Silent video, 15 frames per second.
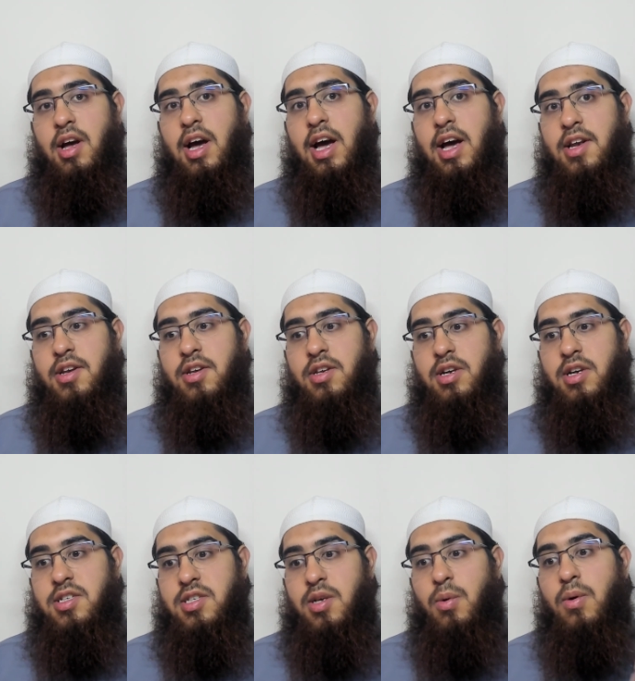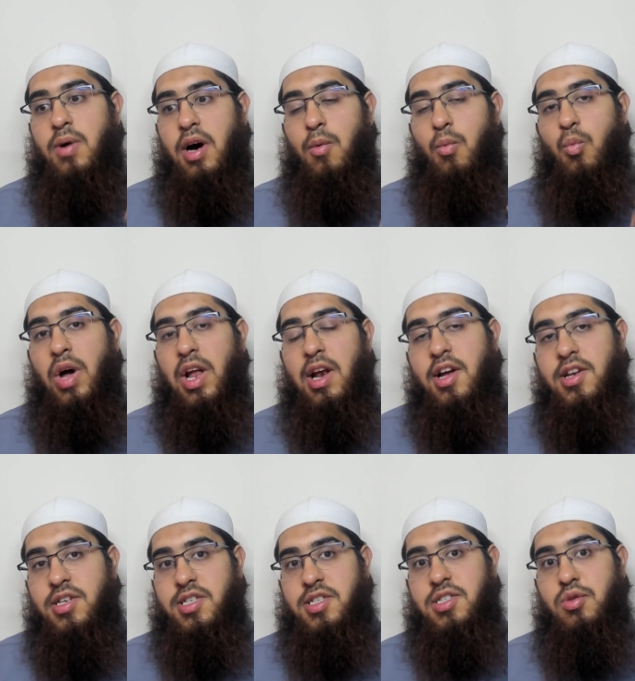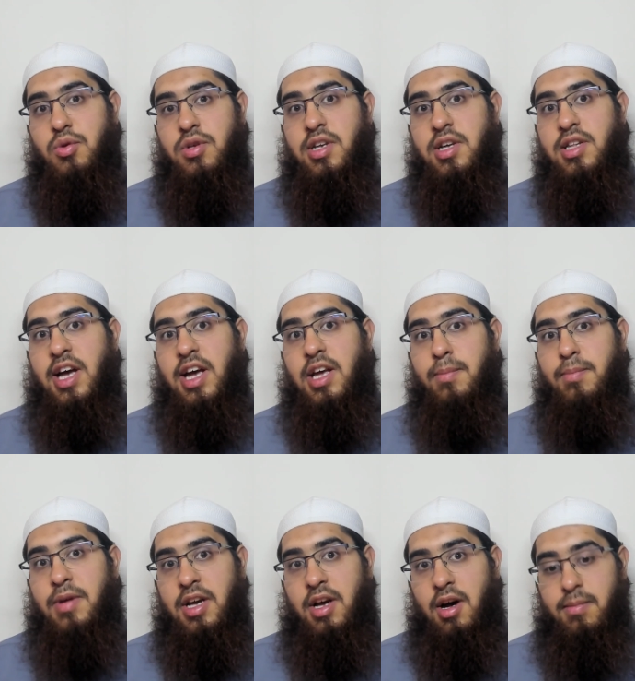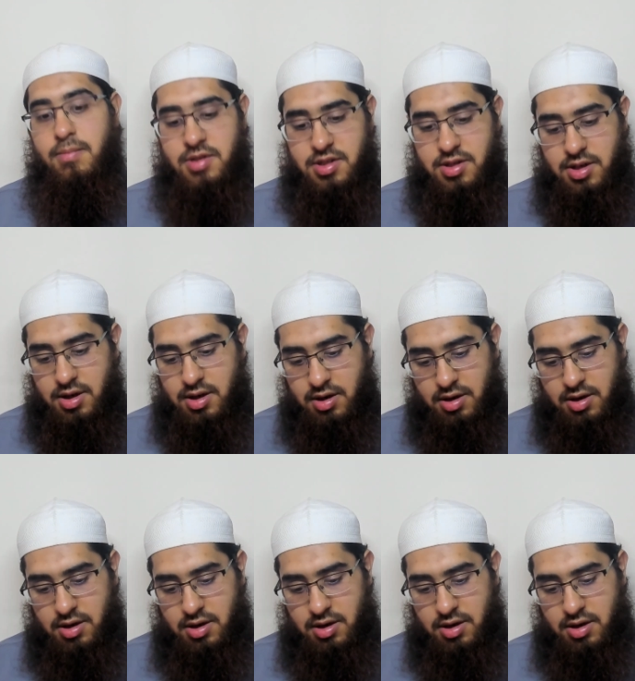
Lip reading: and so well understood that it becomes